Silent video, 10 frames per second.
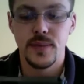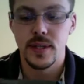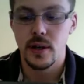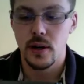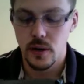
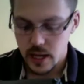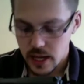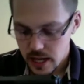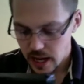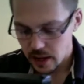So
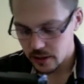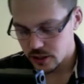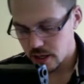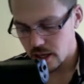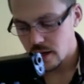now that
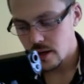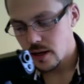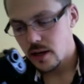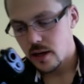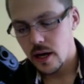you're done,
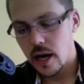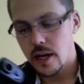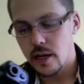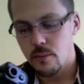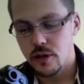
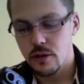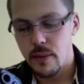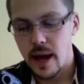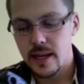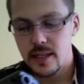you can put your
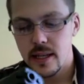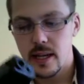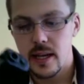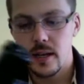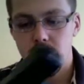magazine
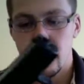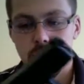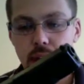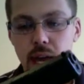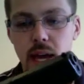in,
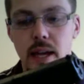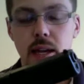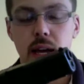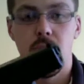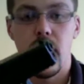and
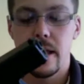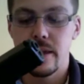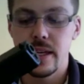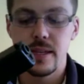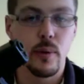
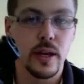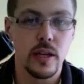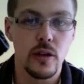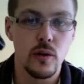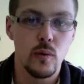at this
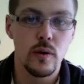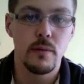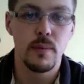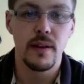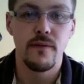point you
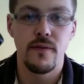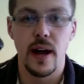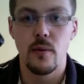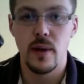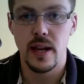would be
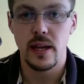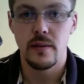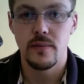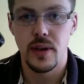fire ready.